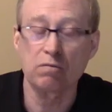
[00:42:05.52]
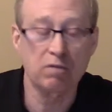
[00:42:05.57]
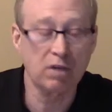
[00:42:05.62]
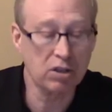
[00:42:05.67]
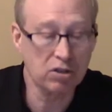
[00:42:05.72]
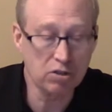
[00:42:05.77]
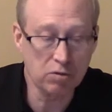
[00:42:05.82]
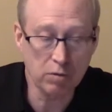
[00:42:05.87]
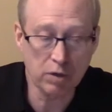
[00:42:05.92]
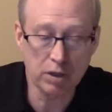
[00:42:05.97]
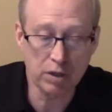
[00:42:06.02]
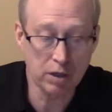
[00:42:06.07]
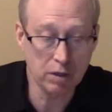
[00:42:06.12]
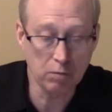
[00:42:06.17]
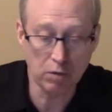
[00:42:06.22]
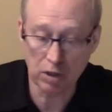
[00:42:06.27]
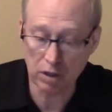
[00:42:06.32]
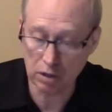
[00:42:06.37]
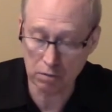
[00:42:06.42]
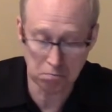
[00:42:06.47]
That's the way they
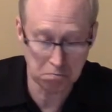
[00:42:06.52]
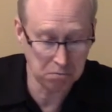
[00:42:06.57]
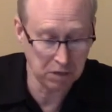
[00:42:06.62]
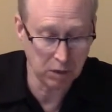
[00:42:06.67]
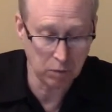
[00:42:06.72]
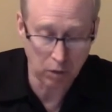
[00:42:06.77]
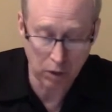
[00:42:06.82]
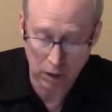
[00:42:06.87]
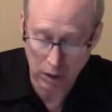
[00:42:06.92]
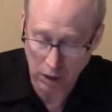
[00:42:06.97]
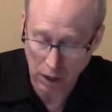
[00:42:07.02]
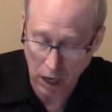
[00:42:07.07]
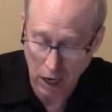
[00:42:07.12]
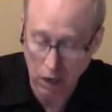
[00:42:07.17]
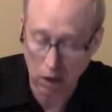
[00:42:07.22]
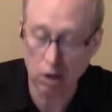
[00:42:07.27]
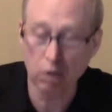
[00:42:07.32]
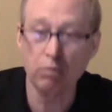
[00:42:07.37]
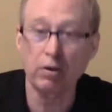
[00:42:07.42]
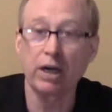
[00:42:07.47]
wanted. They wanted
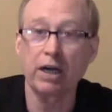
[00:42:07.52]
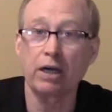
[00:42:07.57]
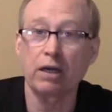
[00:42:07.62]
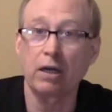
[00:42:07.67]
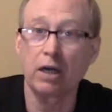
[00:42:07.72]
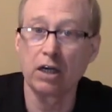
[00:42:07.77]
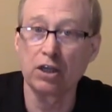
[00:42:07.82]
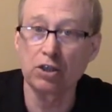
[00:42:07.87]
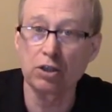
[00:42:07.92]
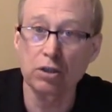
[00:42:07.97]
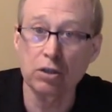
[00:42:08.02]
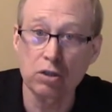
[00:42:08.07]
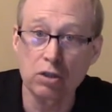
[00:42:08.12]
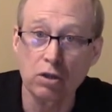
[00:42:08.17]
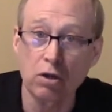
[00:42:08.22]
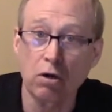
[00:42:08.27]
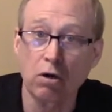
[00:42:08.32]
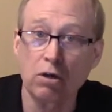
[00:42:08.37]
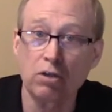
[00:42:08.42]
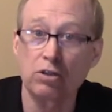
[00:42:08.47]
our regulations and
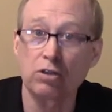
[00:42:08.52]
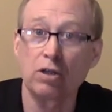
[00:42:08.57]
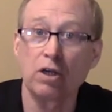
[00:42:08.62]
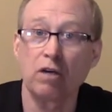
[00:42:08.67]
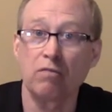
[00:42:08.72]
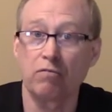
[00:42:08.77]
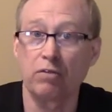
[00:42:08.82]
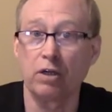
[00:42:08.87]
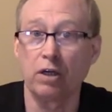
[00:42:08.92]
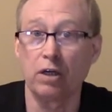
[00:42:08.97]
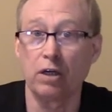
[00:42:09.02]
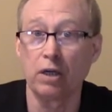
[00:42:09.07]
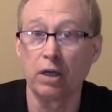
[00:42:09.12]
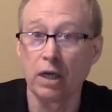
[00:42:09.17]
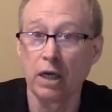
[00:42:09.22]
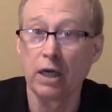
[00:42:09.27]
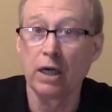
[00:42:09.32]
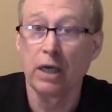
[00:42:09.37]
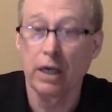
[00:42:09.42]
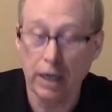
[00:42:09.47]
our stuff done.
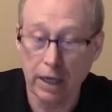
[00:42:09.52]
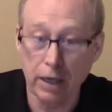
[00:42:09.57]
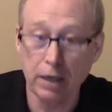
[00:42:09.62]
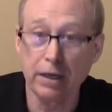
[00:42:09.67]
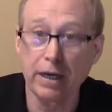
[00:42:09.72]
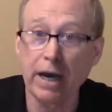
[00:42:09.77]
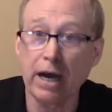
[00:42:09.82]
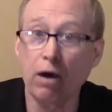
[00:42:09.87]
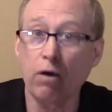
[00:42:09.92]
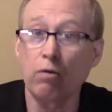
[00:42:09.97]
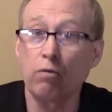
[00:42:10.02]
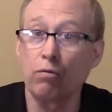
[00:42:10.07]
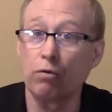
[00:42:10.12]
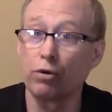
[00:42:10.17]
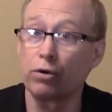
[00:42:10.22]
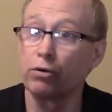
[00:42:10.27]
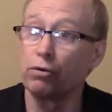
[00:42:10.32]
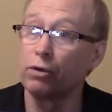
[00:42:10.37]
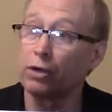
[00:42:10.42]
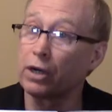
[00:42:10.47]
And now we're
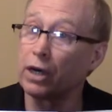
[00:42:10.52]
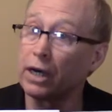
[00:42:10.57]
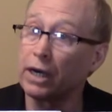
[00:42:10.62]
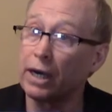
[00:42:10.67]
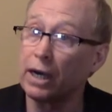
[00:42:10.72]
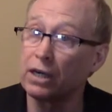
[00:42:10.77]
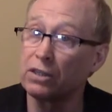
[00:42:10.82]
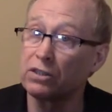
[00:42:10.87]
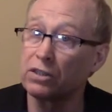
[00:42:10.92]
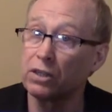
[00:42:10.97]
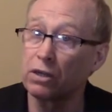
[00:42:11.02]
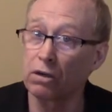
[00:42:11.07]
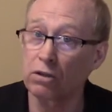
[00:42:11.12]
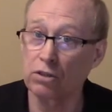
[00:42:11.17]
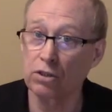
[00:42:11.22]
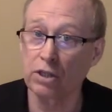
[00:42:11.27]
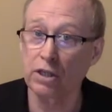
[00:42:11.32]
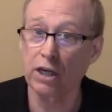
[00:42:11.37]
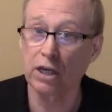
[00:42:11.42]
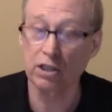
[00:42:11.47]
doing
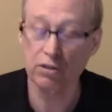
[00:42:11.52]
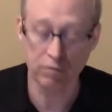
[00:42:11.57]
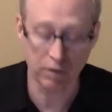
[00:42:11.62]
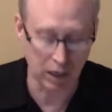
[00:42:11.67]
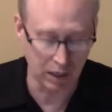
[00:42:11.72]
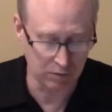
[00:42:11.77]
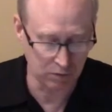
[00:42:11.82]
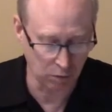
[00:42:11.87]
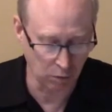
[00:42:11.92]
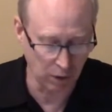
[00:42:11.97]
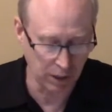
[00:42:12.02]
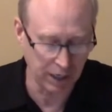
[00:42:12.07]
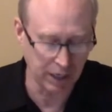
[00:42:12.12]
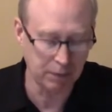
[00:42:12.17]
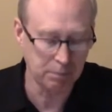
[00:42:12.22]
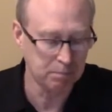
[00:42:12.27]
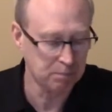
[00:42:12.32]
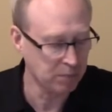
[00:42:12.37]
IICRC S520.